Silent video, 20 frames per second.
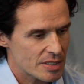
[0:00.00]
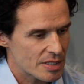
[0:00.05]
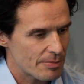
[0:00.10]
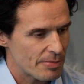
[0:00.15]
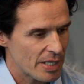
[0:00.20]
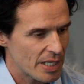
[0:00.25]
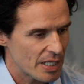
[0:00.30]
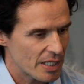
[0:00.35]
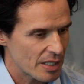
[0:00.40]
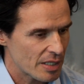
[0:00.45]

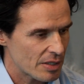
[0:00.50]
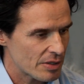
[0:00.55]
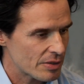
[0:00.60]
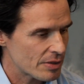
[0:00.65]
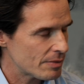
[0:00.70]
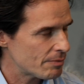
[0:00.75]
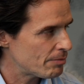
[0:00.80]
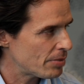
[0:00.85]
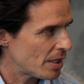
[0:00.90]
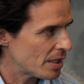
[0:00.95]
debating
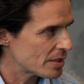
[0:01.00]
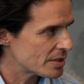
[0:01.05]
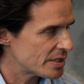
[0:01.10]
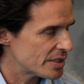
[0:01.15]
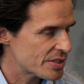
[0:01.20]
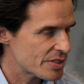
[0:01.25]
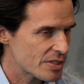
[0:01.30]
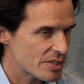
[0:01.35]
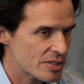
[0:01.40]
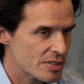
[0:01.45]
other
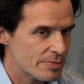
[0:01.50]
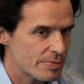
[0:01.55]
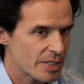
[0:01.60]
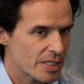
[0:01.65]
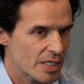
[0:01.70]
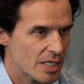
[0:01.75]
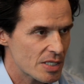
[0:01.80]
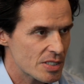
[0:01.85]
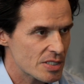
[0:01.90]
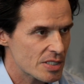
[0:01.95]
politicians
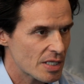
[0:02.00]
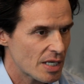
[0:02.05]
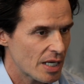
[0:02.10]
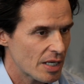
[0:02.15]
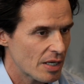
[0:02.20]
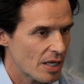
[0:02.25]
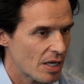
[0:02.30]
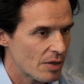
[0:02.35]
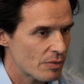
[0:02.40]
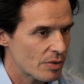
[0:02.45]
because
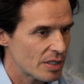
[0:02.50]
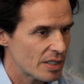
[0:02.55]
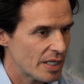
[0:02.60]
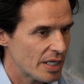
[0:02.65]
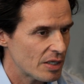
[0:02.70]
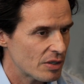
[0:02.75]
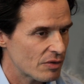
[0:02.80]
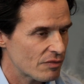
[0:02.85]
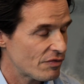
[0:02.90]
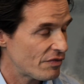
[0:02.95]
I
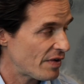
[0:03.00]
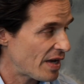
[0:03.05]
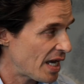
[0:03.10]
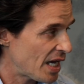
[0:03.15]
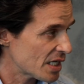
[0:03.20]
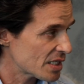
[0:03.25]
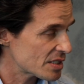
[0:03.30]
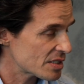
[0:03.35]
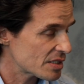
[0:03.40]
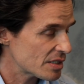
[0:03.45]
relate on
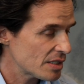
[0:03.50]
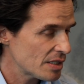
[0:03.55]
facts.